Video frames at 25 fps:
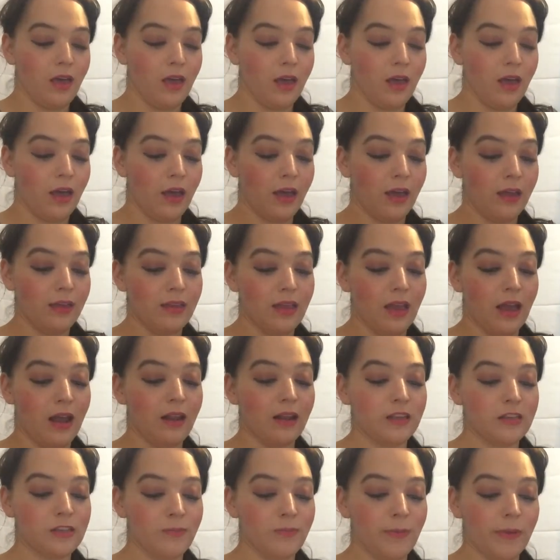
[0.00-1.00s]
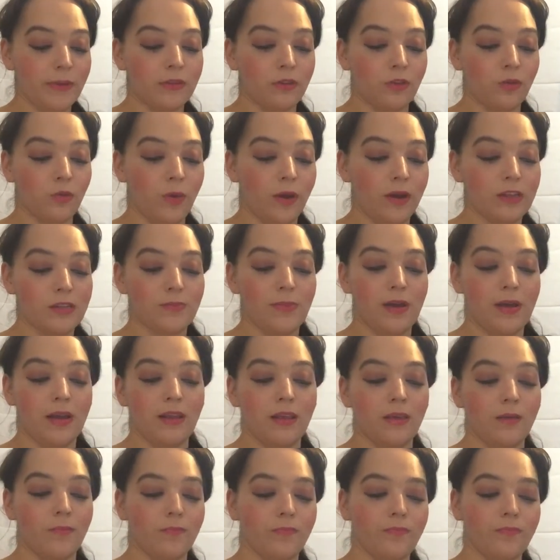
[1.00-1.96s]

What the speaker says: I had not expected quite as many.